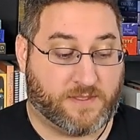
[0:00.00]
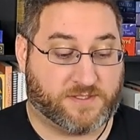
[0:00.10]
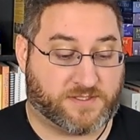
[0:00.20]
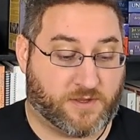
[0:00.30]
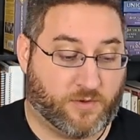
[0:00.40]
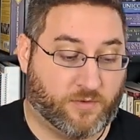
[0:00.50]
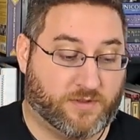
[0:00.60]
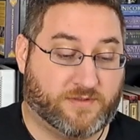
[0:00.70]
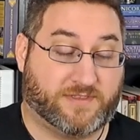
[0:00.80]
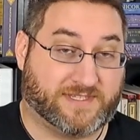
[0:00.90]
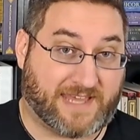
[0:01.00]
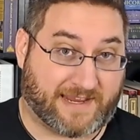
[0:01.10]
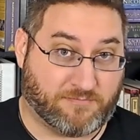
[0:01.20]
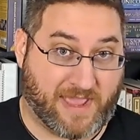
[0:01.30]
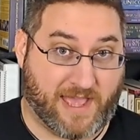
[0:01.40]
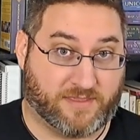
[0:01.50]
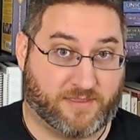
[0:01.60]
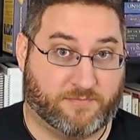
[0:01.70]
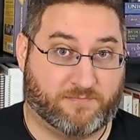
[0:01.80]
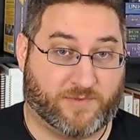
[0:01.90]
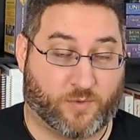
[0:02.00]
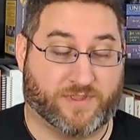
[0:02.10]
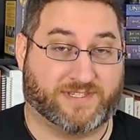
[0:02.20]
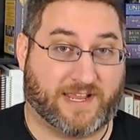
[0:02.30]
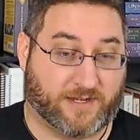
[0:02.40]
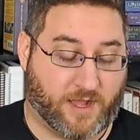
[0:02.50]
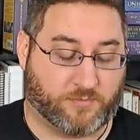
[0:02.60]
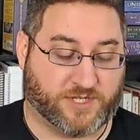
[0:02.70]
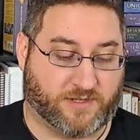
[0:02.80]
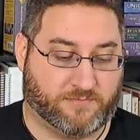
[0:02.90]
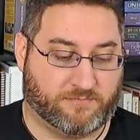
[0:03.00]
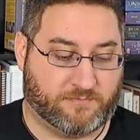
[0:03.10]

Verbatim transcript: So the second path, or the second option,